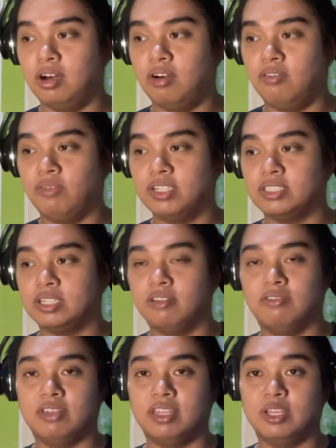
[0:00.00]
official
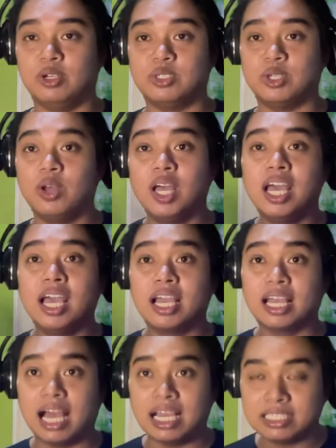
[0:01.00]
video. So
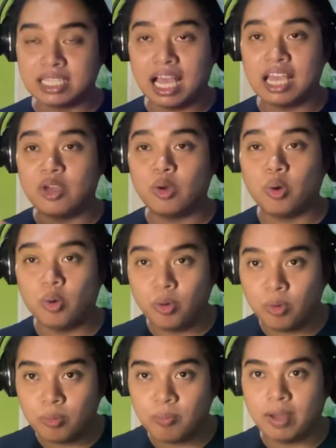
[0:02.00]
guys, I
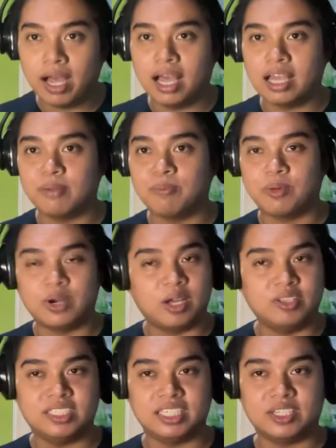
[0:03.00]
hope I
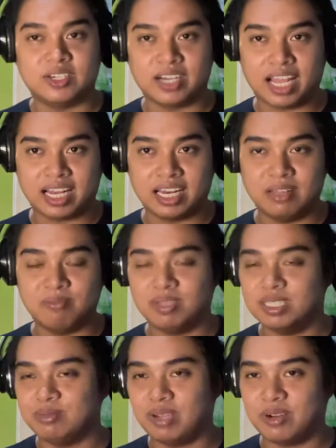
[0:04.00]
pronounce it correctly,
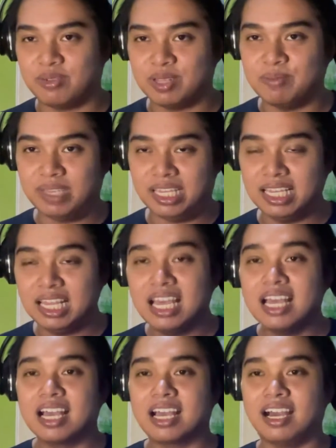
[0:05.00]
please bear with me.
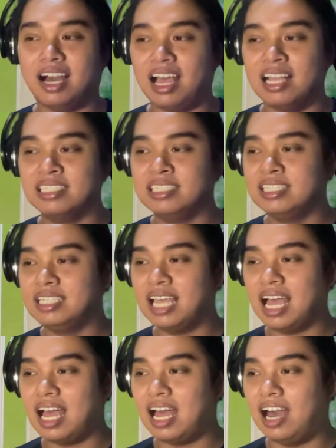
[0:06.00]
Cause
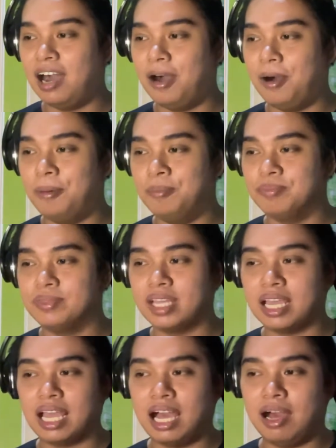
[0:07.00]
yeah,
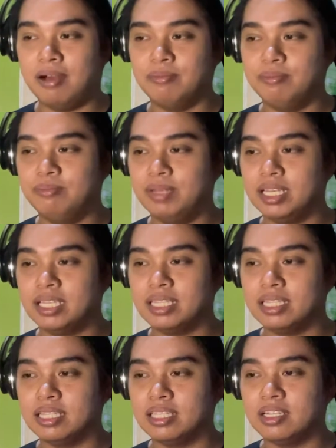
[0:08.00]
they have
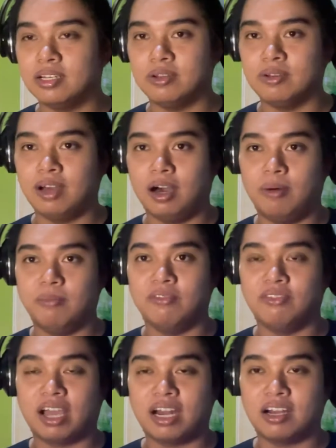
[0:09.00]
been, you know,
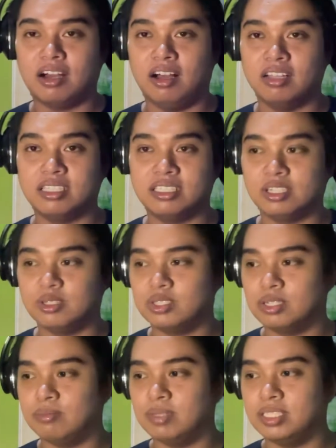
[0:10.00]
viral on the
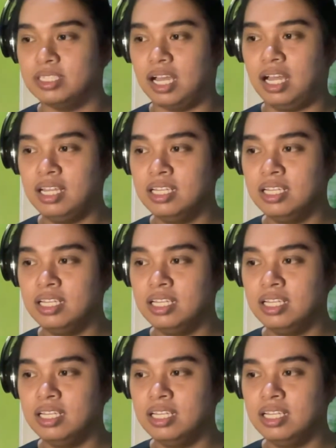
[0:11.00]
social media,